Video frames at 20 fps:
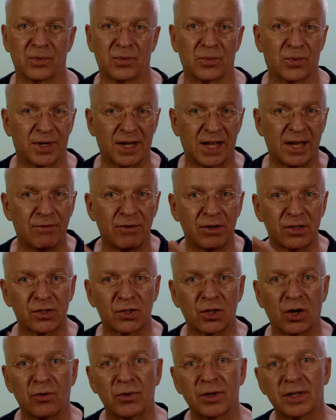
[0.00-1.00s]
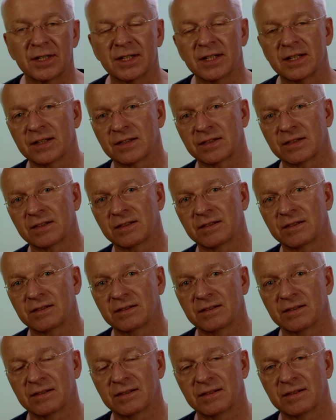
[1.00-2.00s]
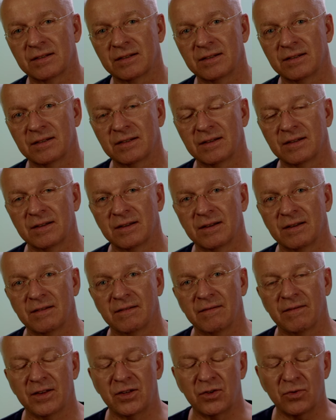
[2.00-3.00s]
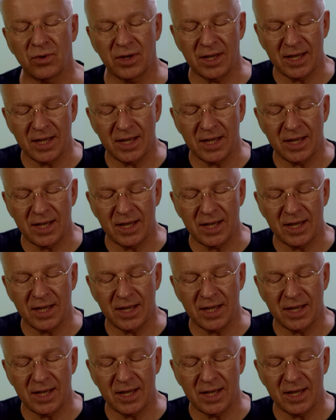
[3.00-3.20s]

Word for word: Whatever story it is, when you